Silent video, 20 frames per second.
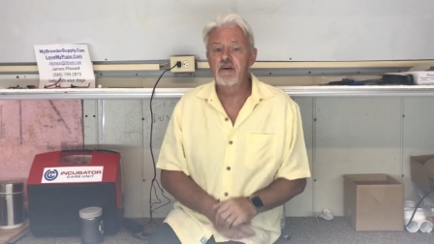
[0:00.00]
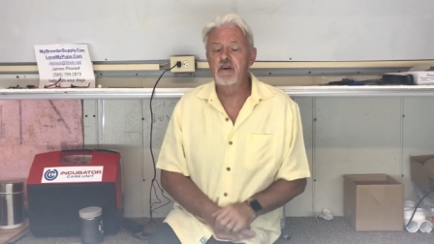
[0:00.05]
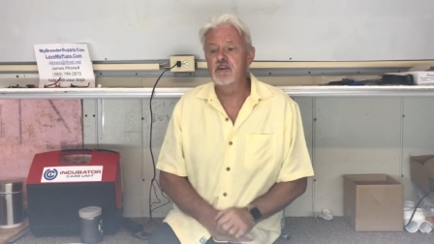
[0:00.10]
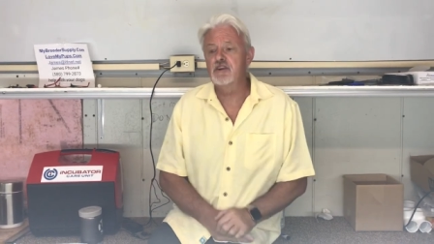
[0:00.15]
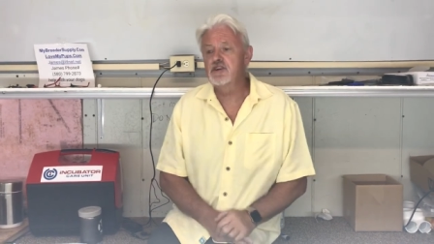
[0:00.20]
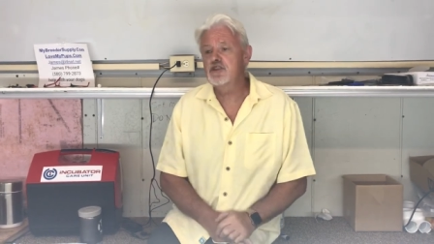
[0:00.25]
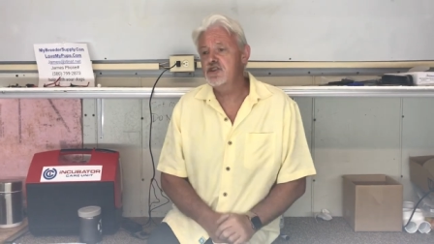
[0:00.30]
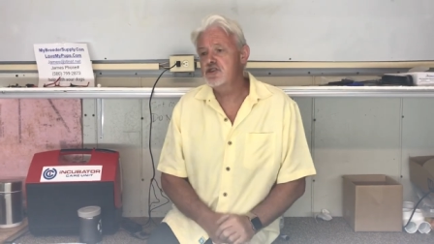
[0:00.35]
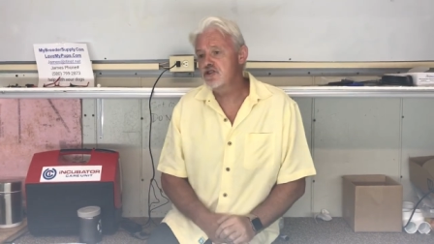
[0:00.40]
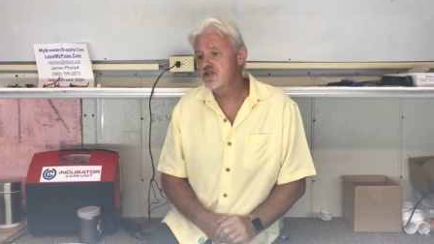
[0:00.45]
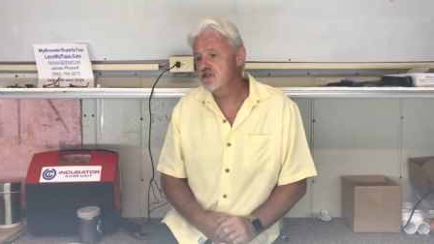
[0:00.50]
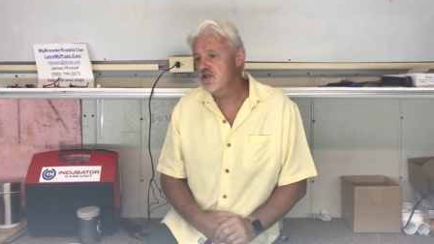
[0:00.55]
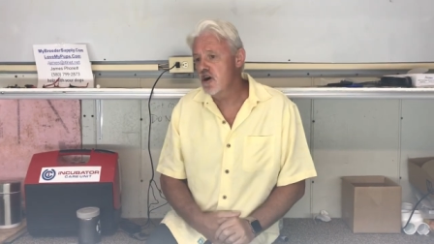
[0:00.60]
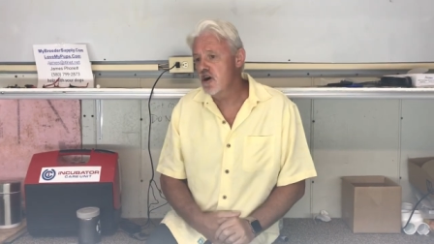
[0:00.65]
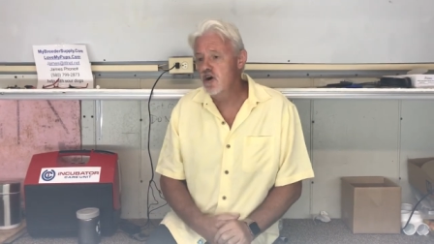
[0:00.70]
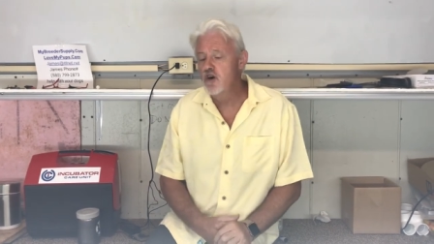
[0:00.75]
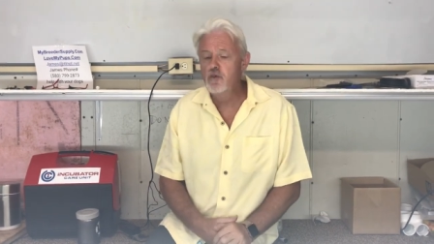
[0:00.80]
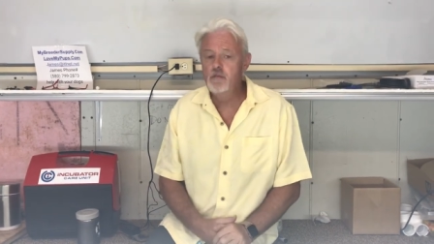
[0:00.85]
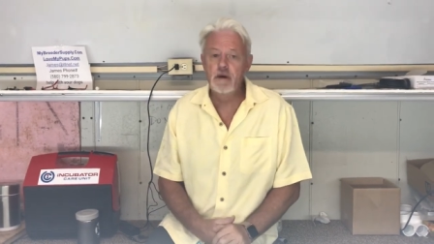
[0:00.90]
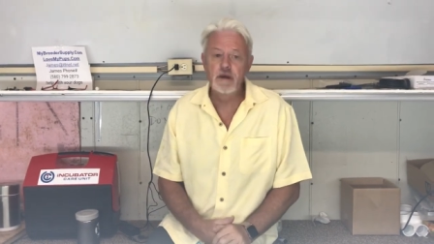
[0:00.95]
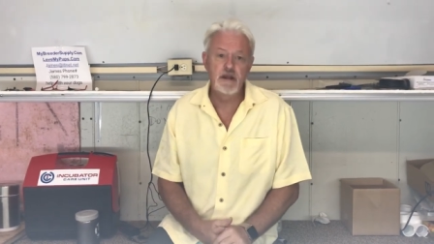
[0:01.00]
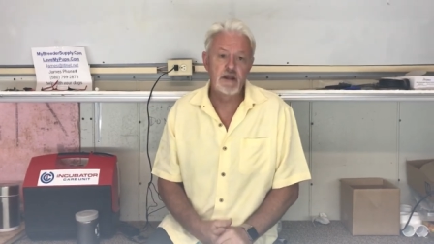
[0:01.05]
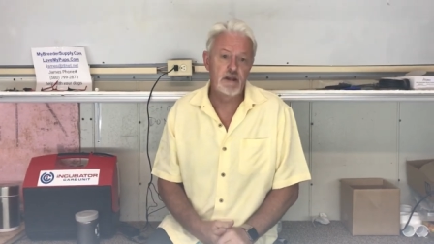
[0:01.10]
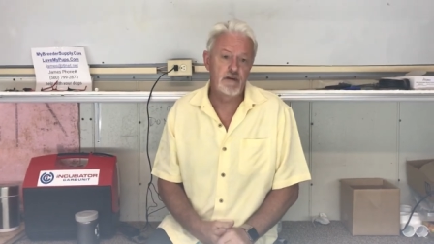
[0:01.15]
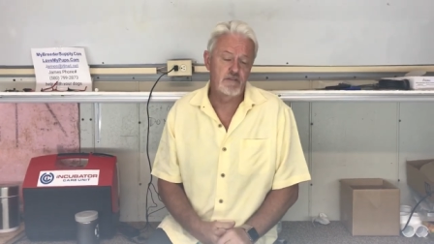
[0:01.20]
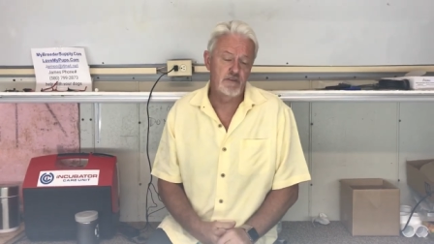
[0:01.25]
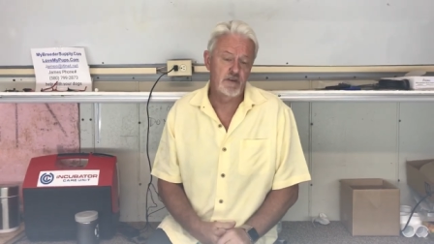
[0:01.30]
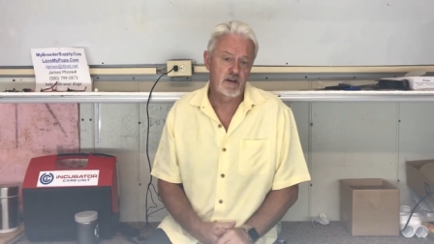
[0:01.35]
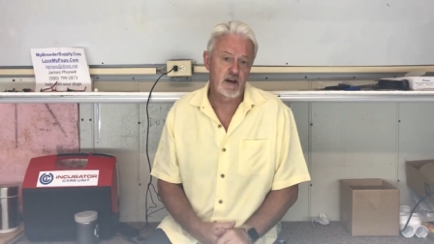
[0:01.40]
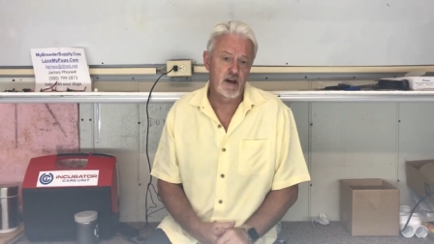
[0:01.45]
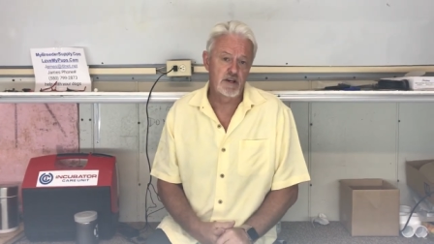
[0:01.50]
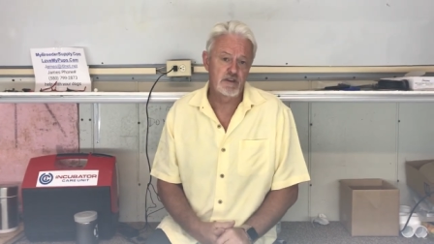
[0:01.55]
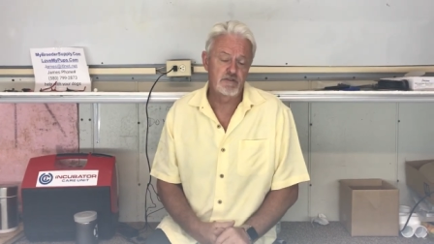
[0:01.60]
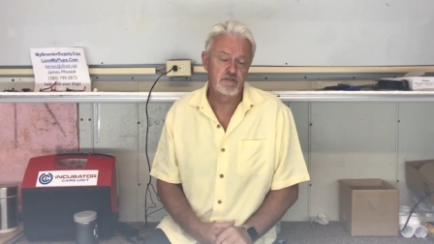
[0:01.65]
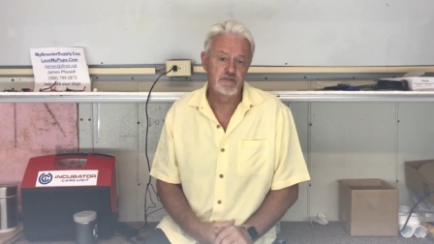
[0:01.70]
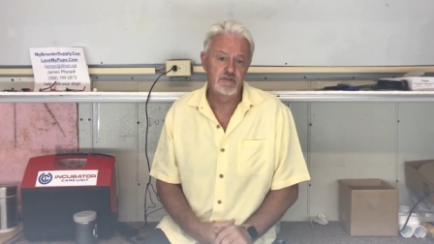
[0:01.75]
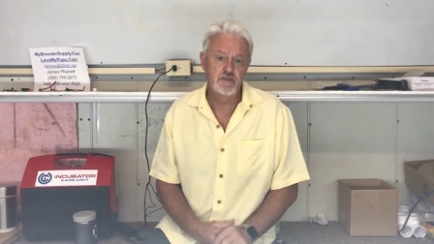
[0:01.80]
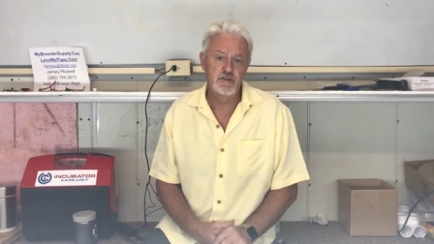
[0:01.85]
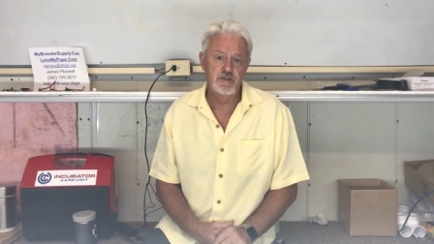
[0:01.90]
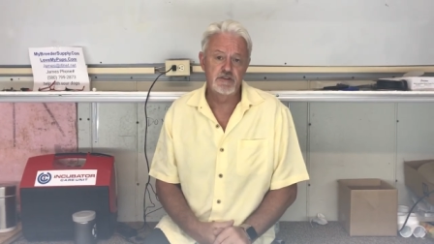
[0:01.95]
There are so many different kinds
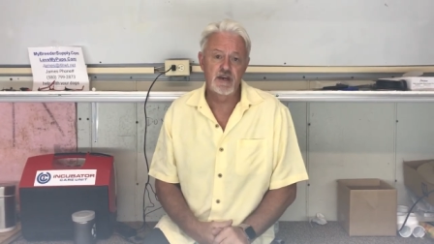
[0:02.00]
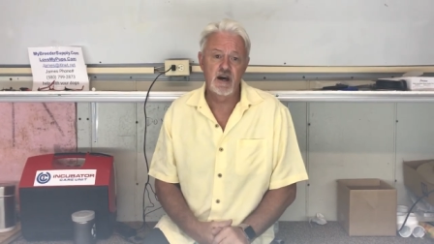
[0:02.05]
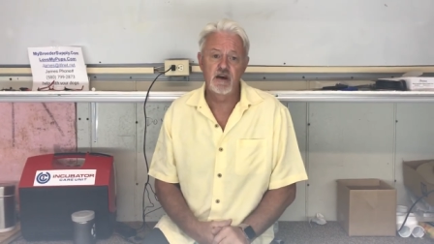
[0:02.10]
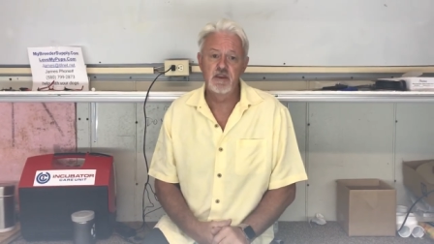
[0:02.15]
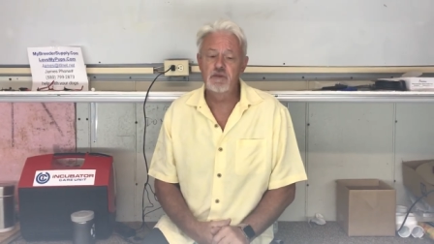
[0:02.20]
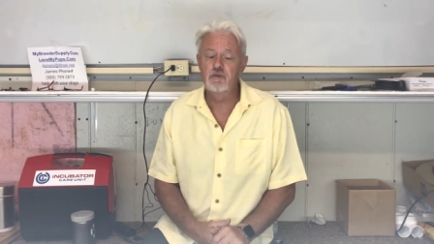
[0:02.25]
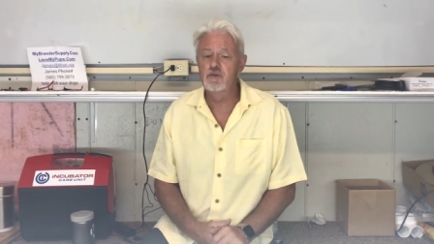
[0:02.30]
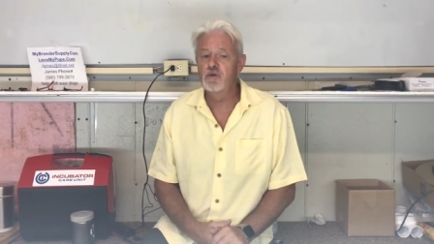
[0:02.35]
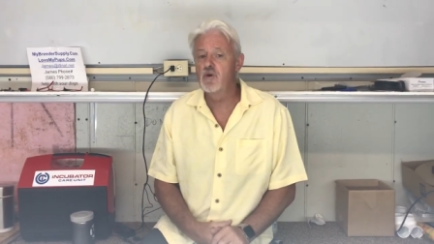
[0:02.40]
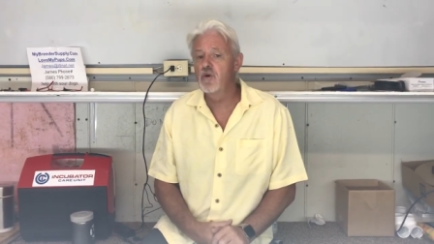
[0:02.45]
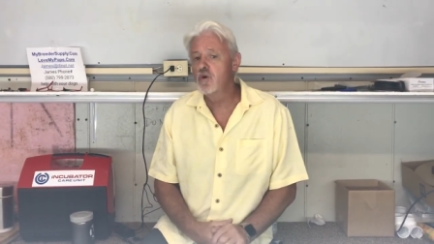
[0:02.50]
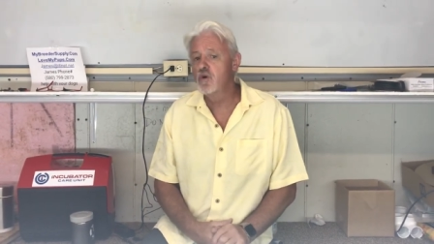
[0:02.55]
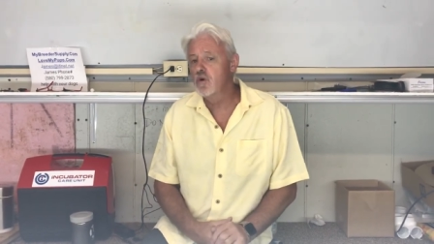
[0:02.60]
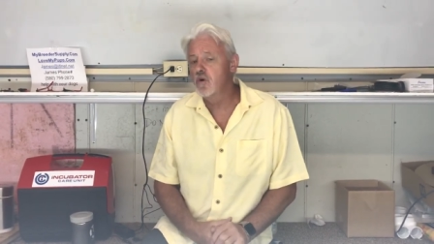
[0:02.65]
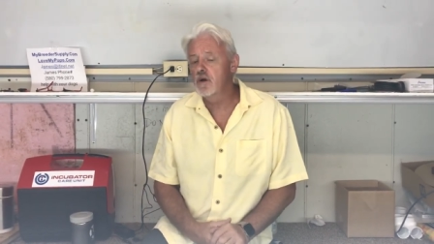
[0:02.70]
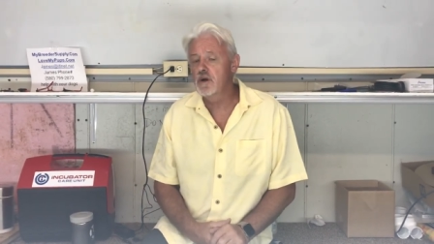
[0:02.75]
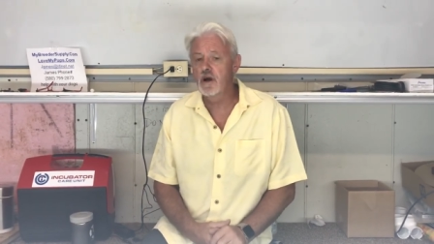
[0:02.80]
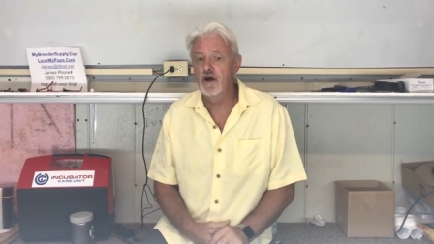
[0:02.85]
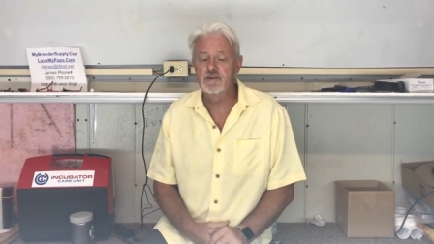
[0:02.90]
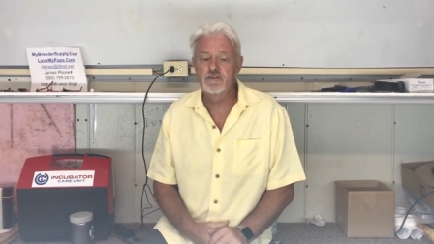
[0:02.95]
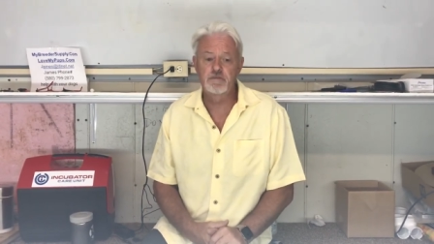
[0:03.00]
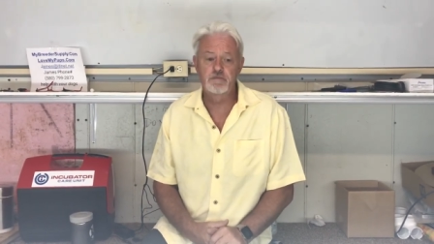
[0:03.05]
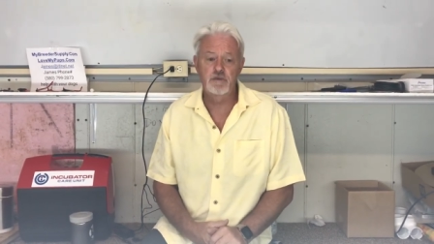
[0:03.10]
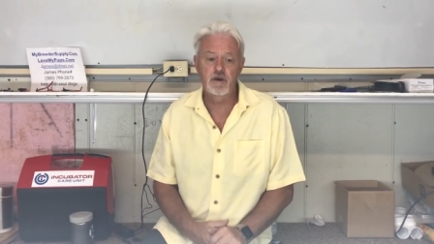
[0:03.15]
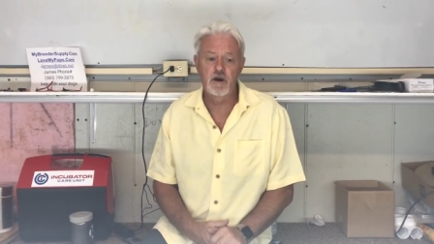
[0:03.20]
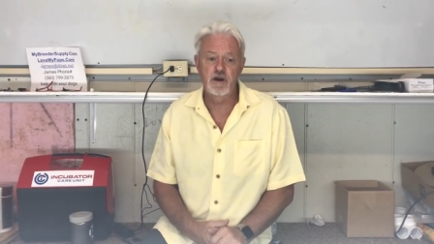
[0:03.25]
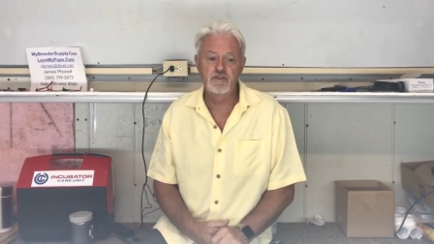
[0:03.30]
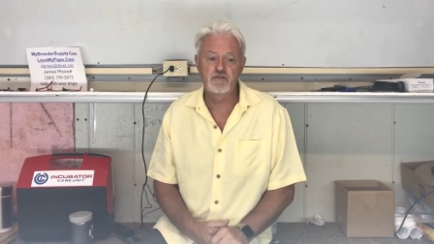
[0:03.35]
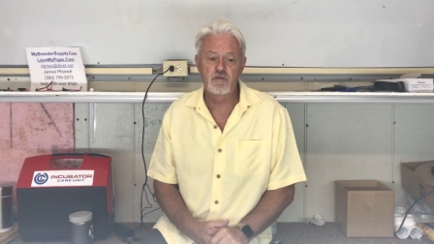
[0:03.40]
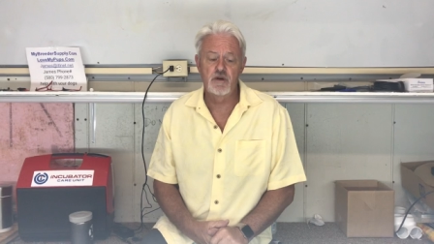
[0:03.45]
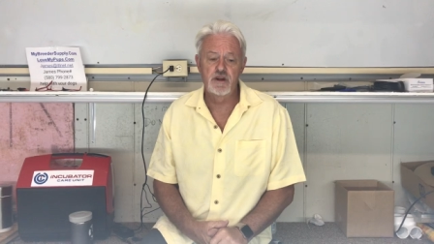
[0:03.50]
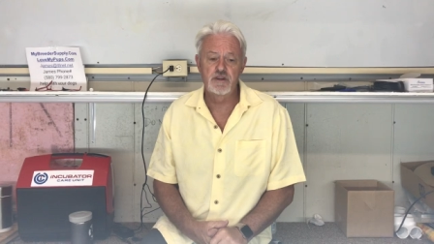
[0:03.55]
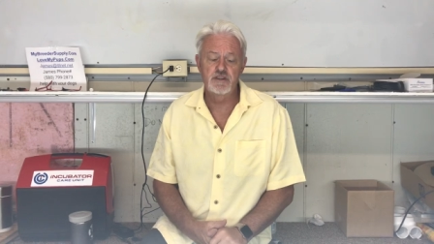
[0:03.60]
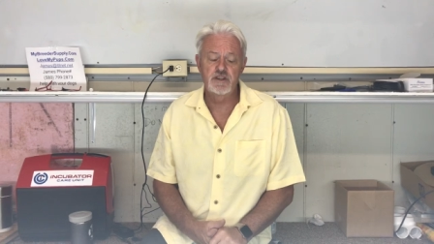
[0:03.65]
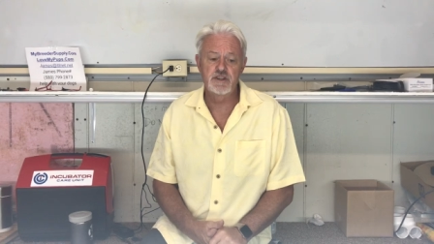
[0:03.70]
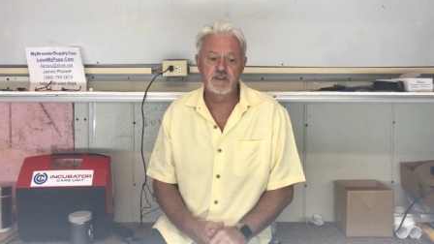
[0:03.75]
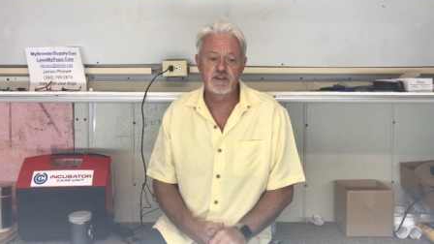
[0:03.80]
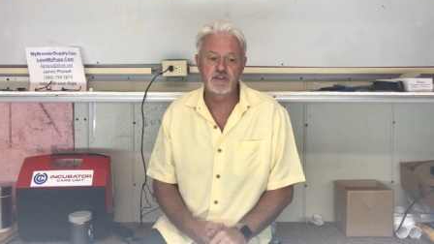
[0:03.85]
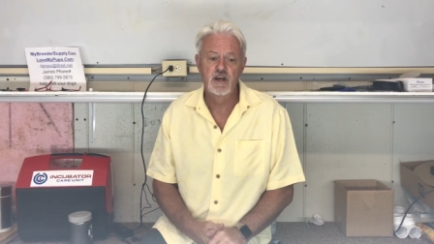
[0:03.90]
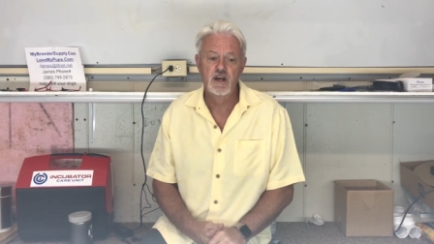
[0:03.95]
of foods out there with all kinds of price
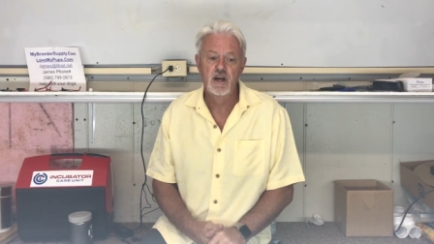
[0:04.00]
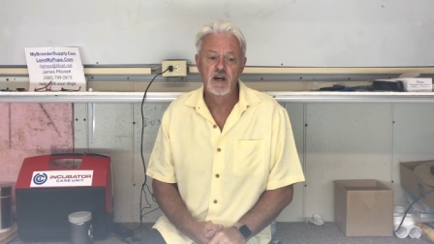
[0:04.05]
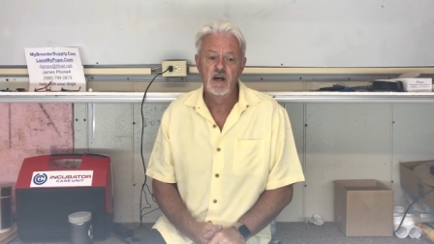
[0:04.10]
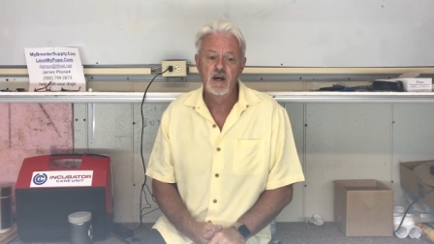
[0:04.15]
ranges.